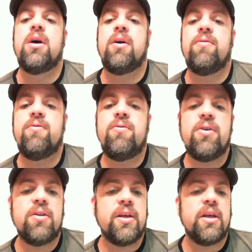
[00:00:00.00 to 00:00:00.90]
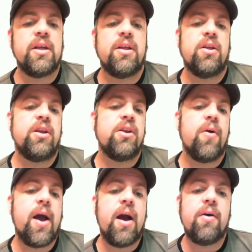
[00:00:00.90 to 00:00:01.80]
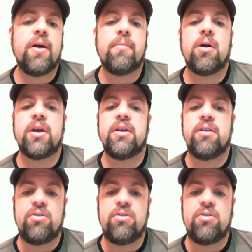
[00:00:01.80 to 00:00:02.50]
really, how that market is